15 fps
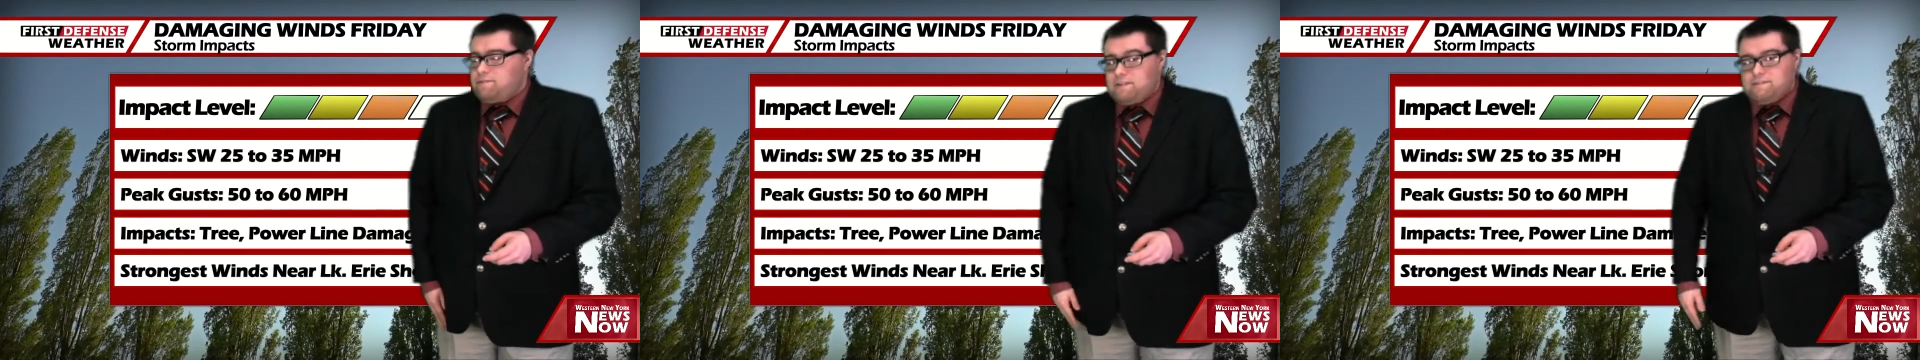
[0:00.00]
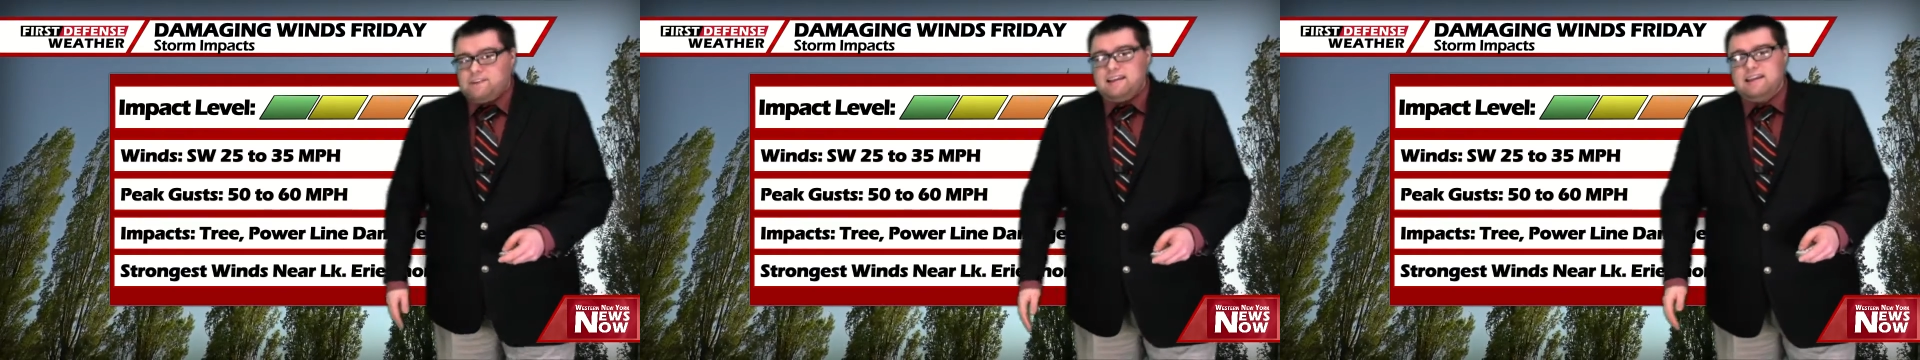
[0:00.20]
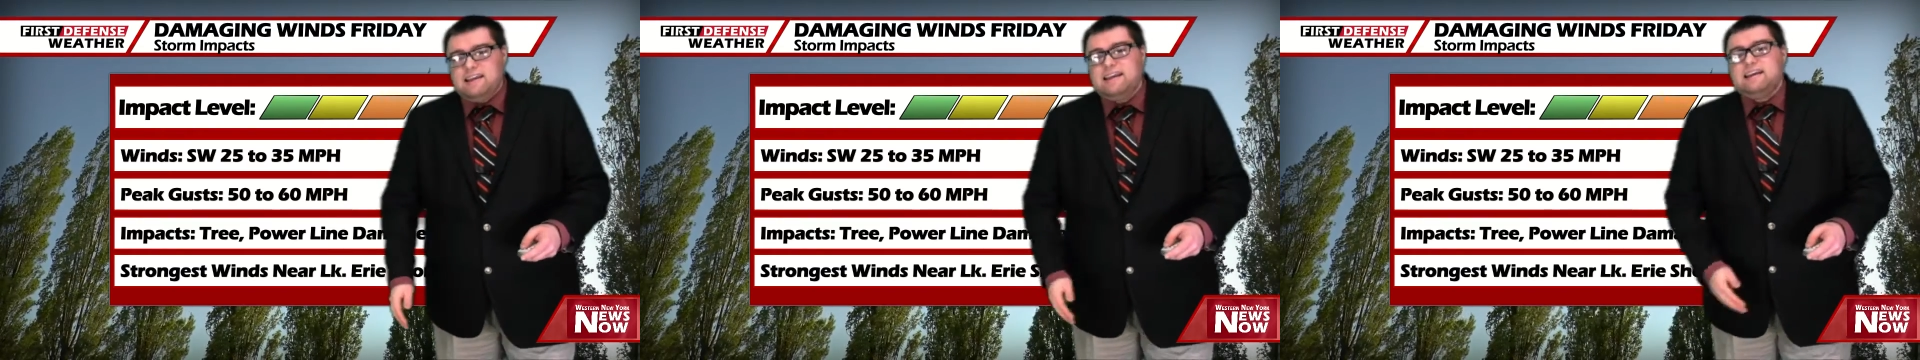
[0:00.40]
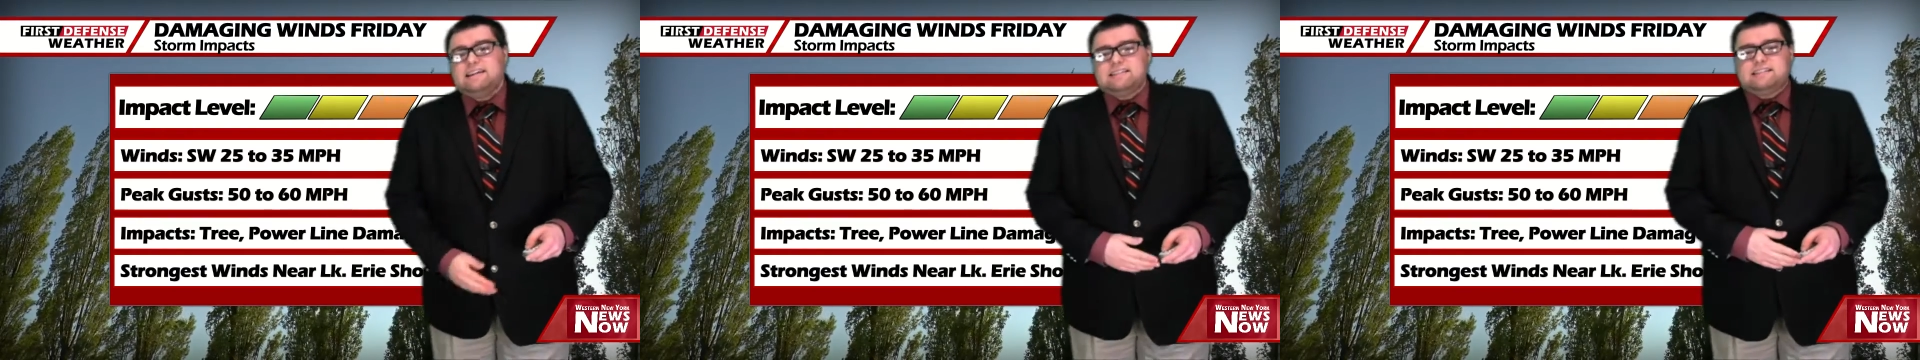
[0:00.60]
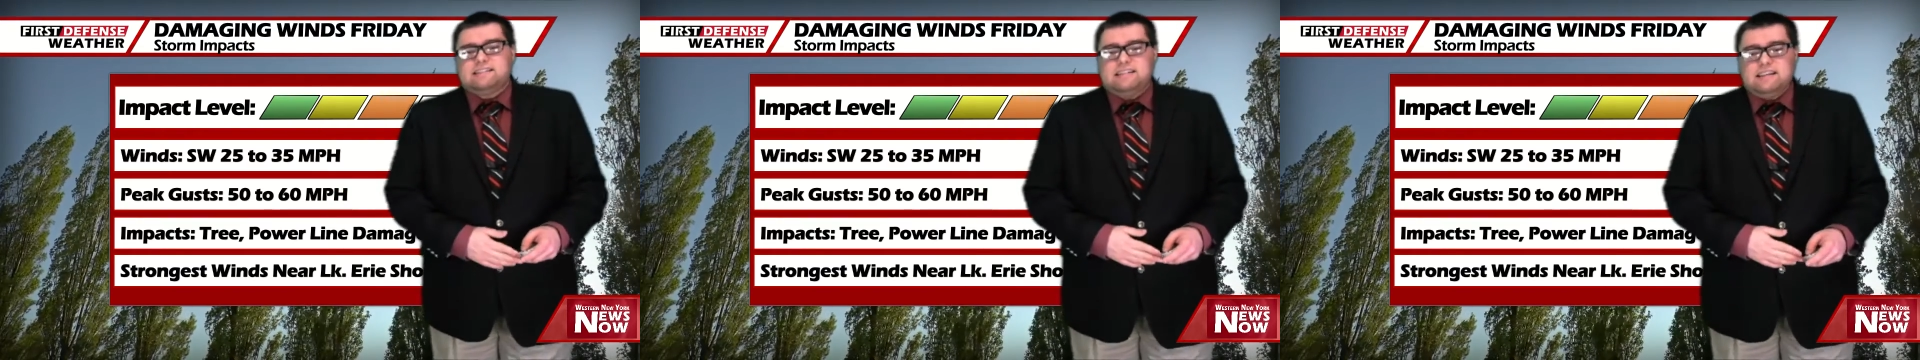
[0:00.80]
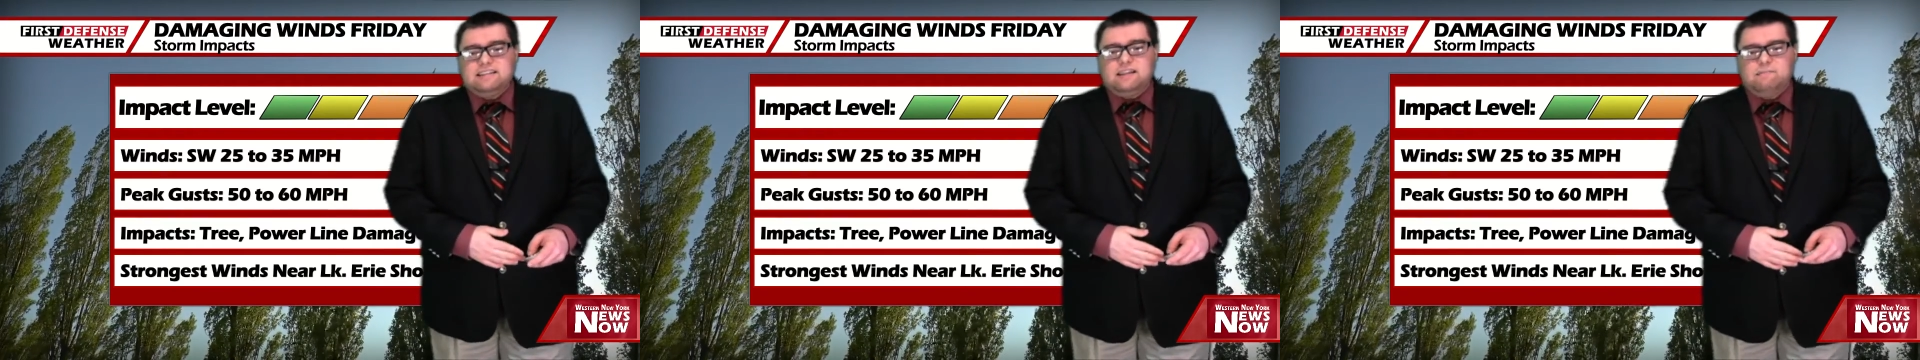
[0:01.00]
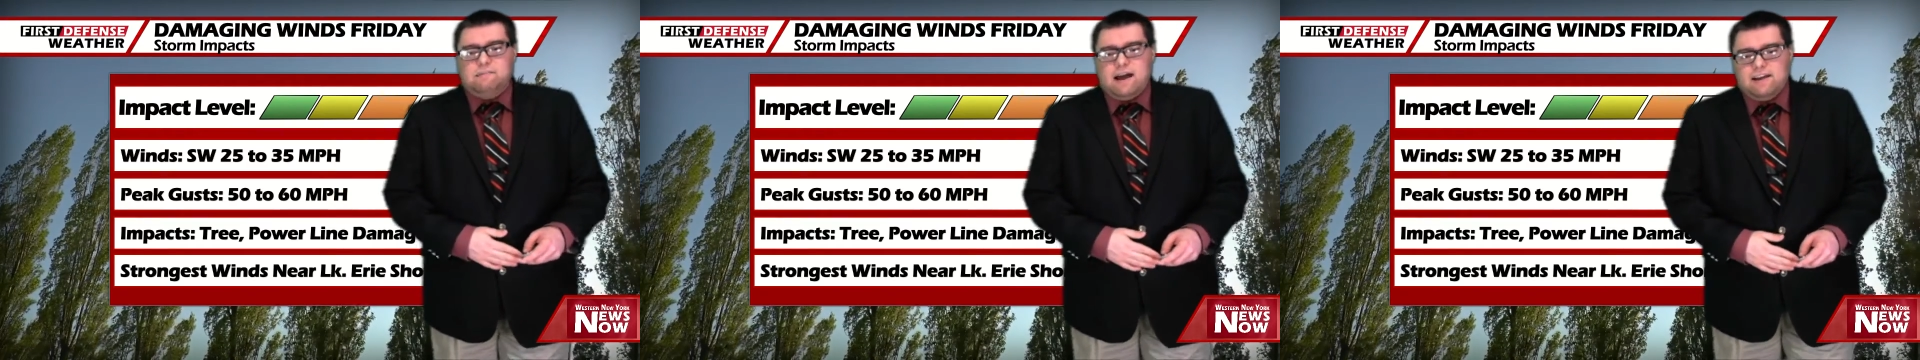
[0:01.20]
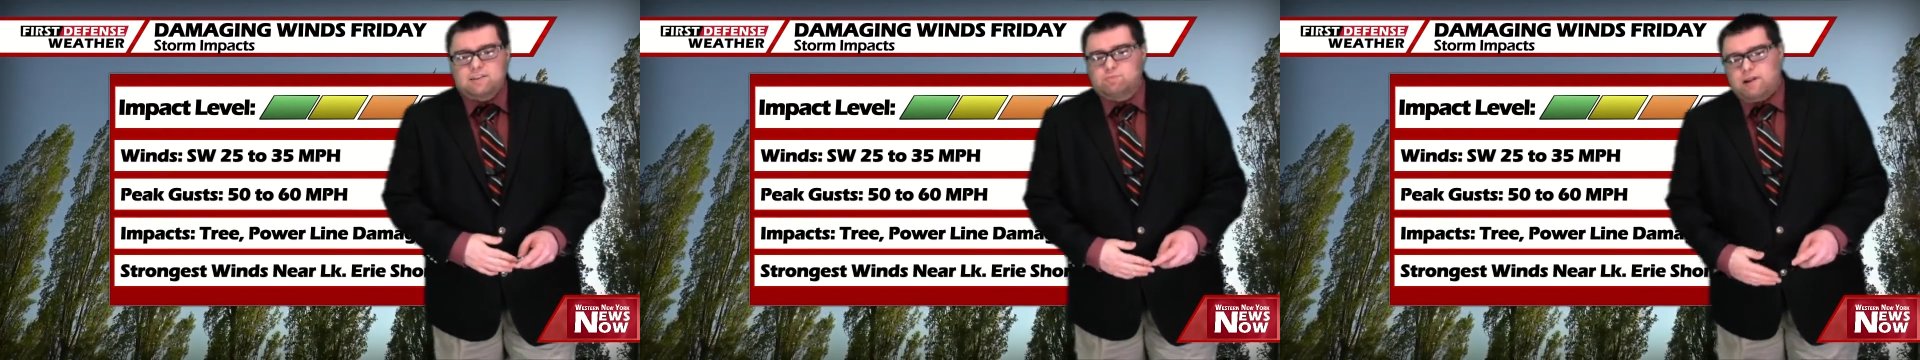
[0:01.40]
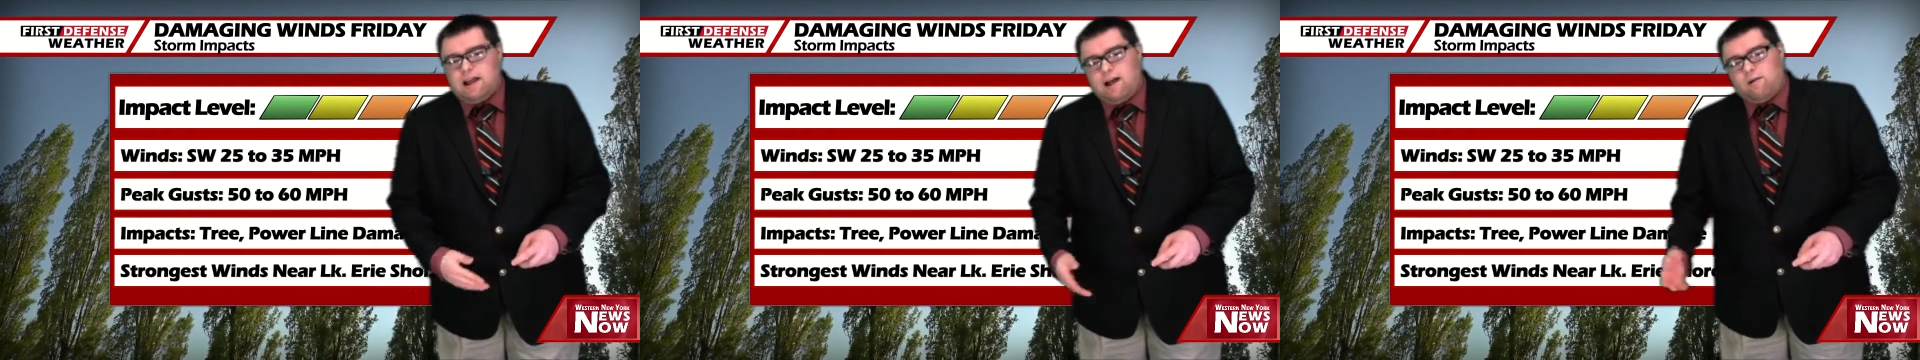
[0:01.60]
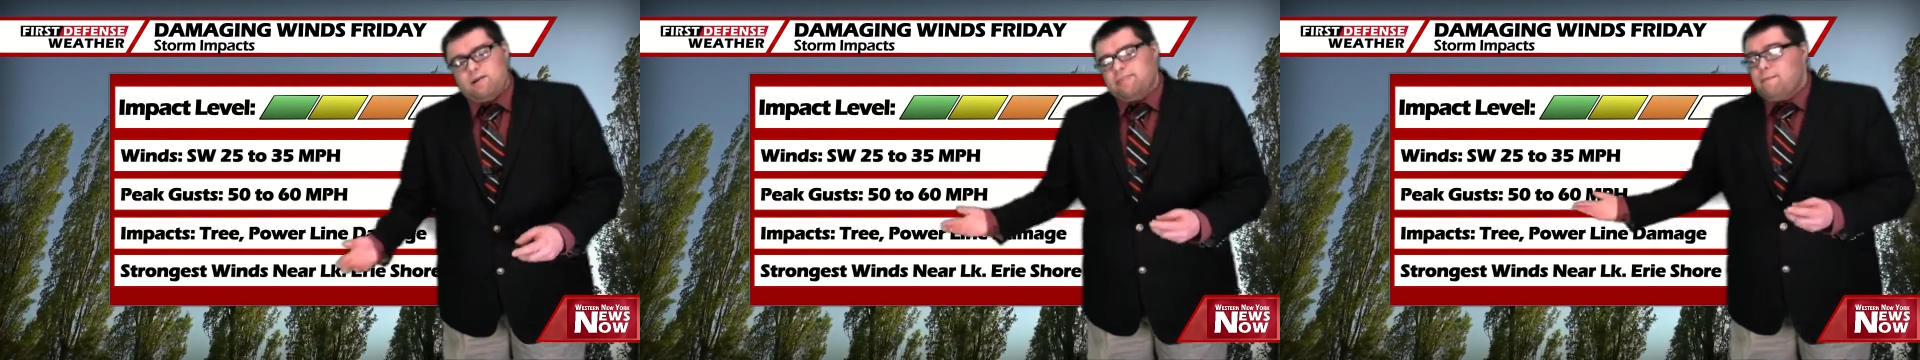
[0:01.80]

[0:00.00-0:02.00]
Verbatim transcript: 50 to 60 miles per hour power.